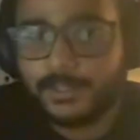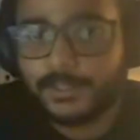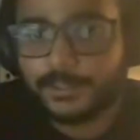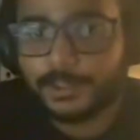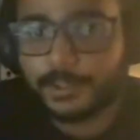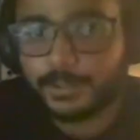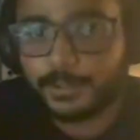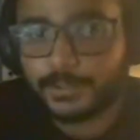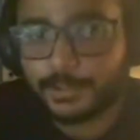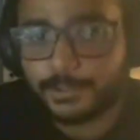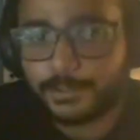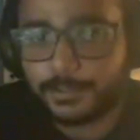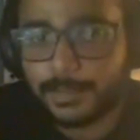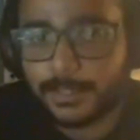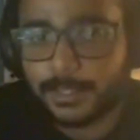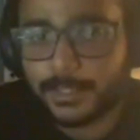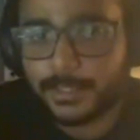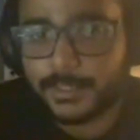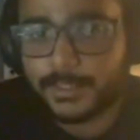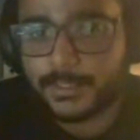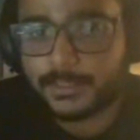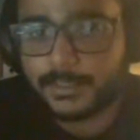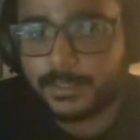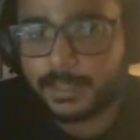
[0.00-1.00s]
So
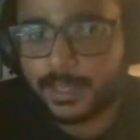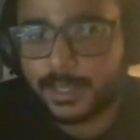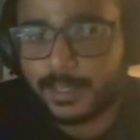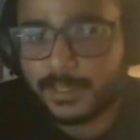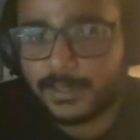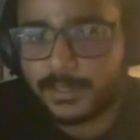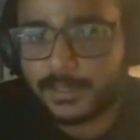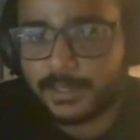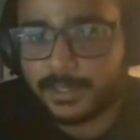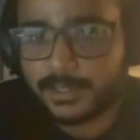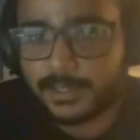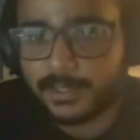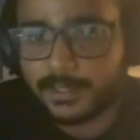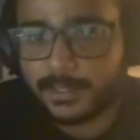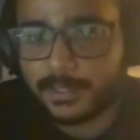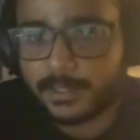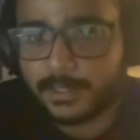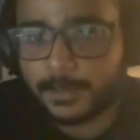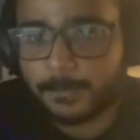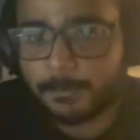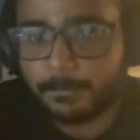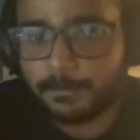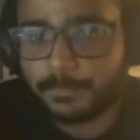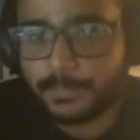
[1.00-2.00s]
Subhash is asking.
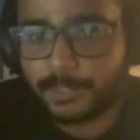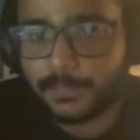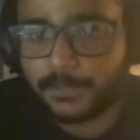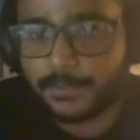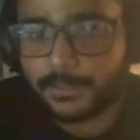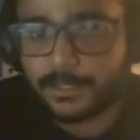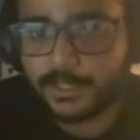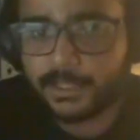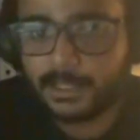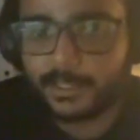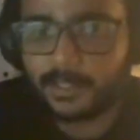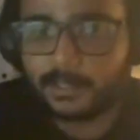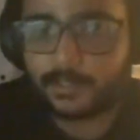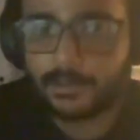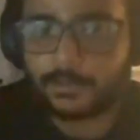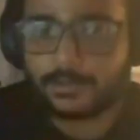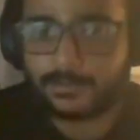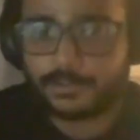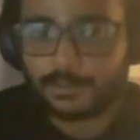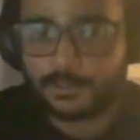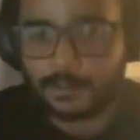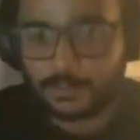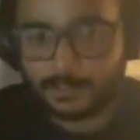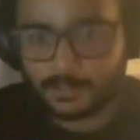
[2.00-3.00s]
I
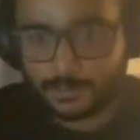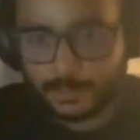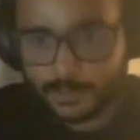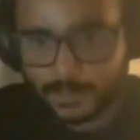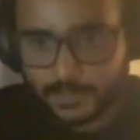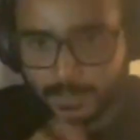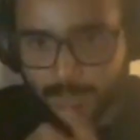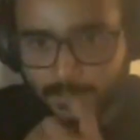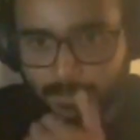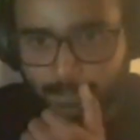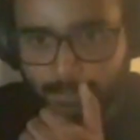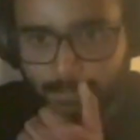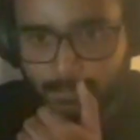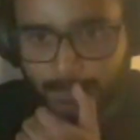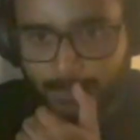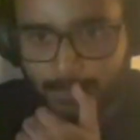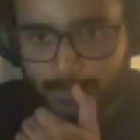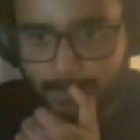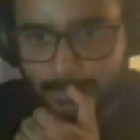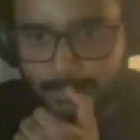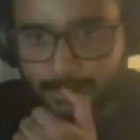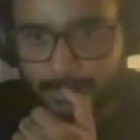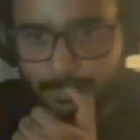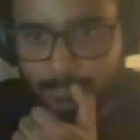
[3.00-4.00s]
was also thinking
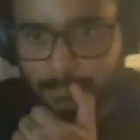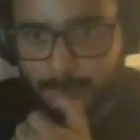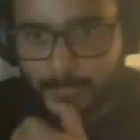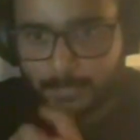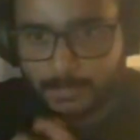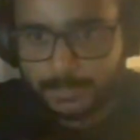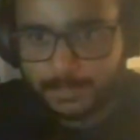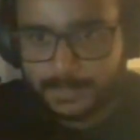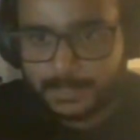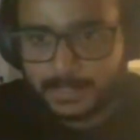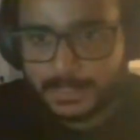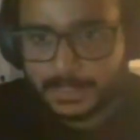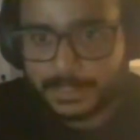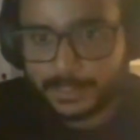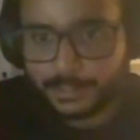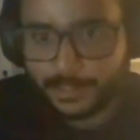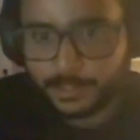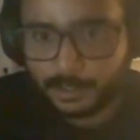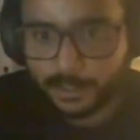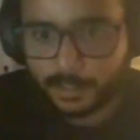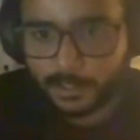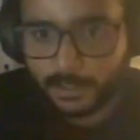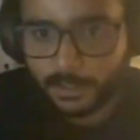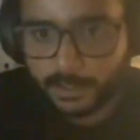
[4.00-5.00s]
that
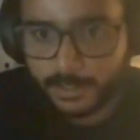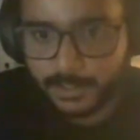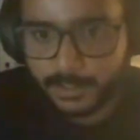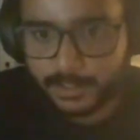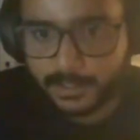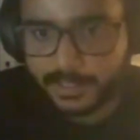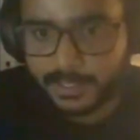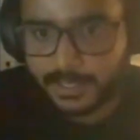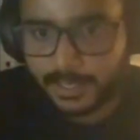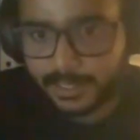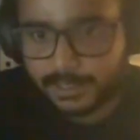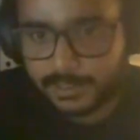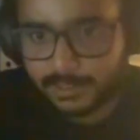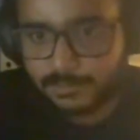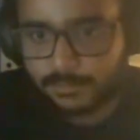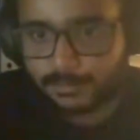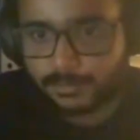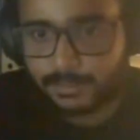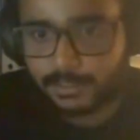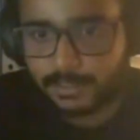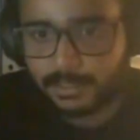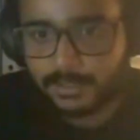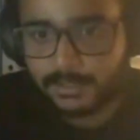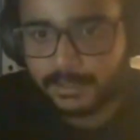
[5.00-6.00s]
implementation cost, gas
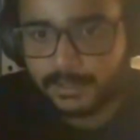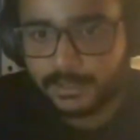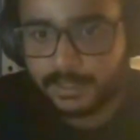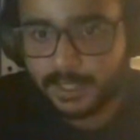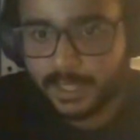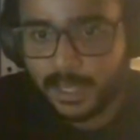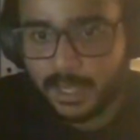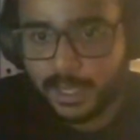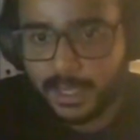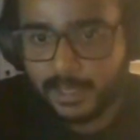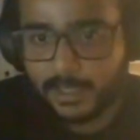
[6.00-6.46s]
fees,